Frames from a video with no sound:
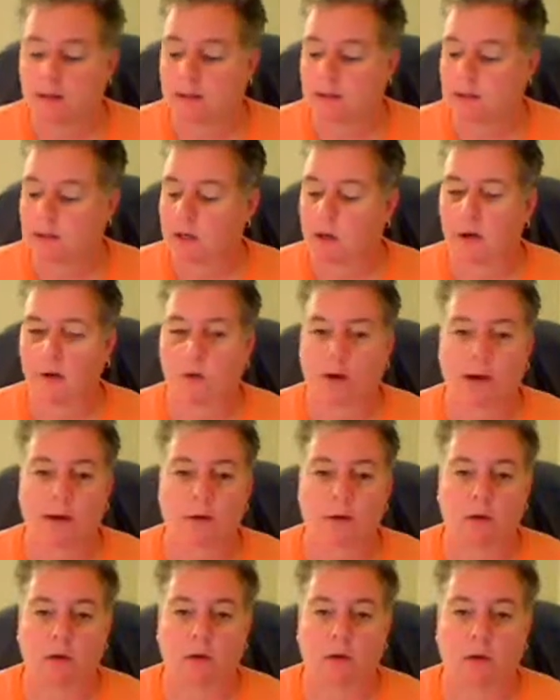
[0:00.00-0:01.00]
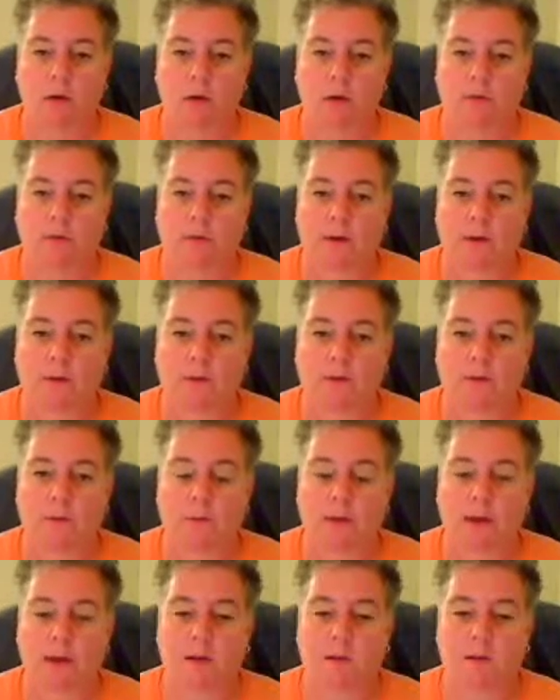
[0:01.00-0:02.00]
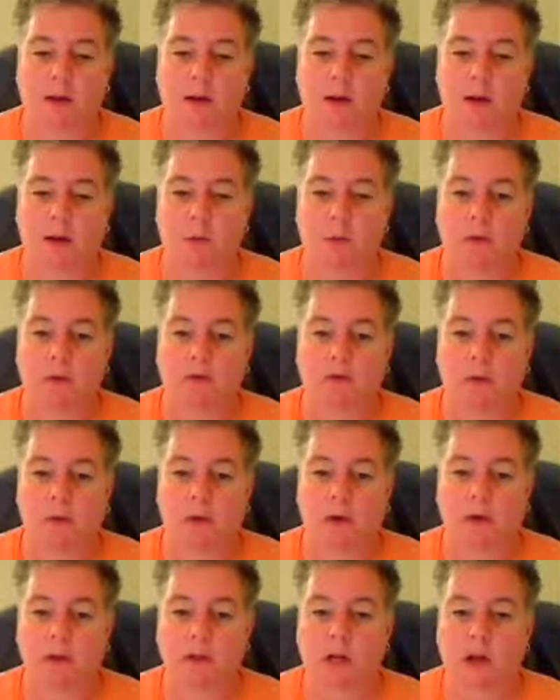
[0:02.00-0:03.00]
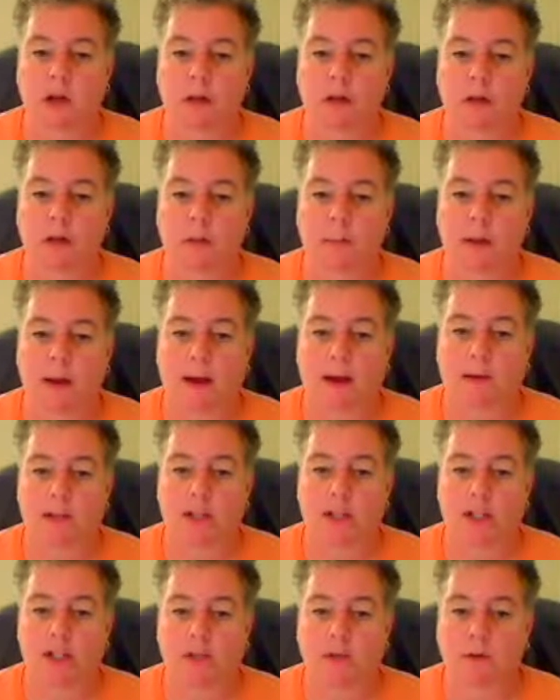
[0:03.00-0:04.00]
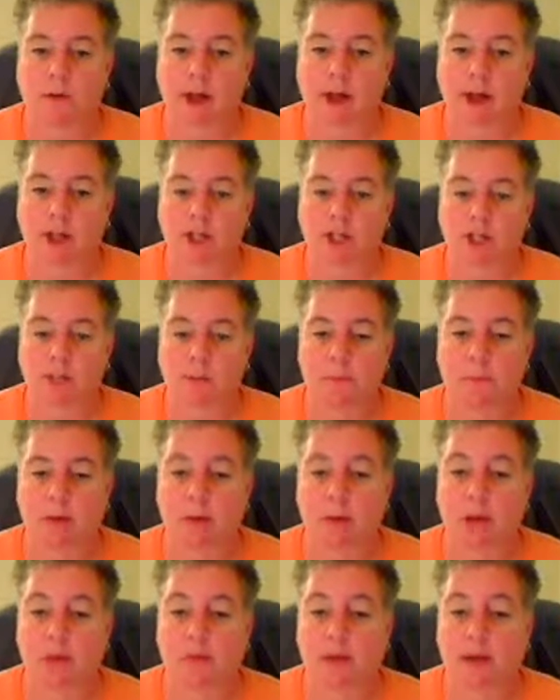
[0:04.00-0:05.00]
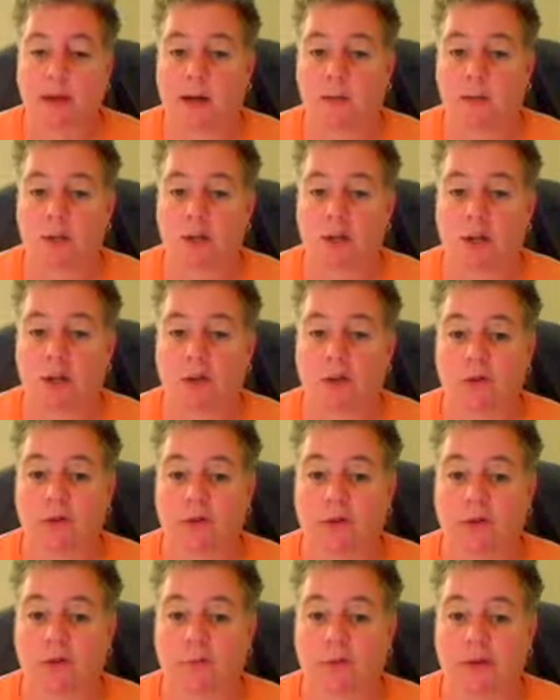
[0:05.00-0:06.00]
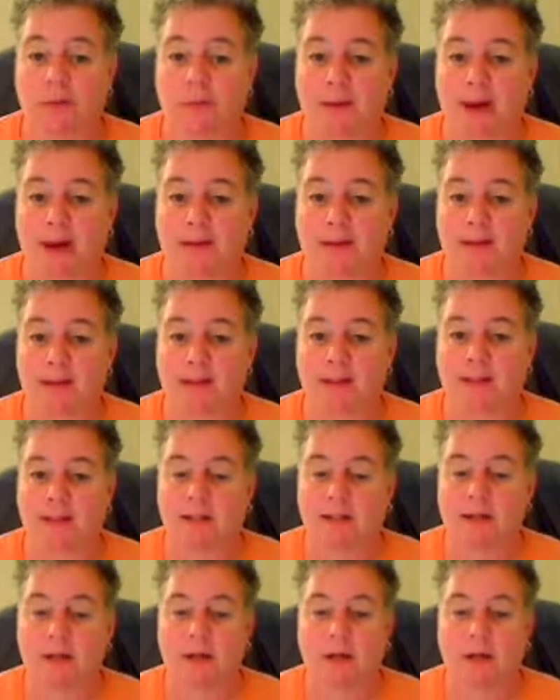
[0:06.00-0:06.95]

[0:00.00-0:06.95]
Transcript: So I don't know if I've made a video before talking about geocaching, but I thought I would show you a little bit about it.